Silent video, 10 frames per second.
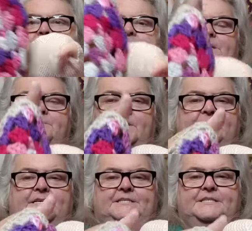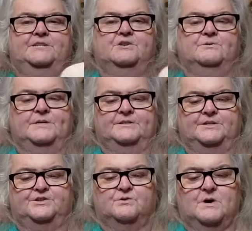anyway, I did go around
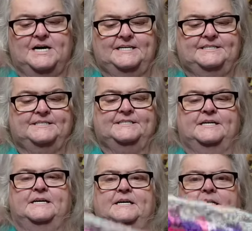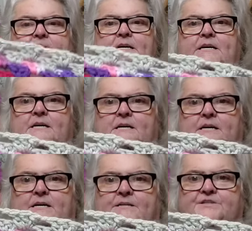it twice
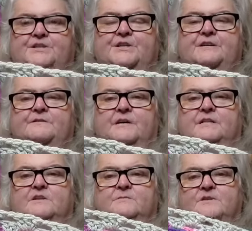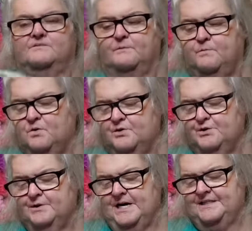to give a little bit of a
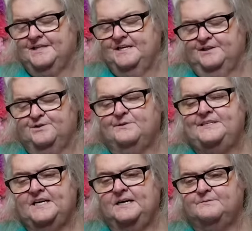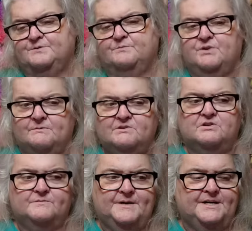border. I think three times would probably
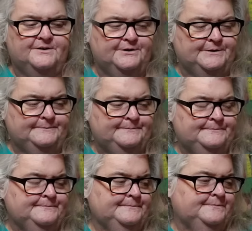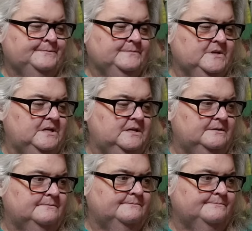look better,
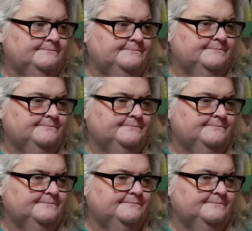um,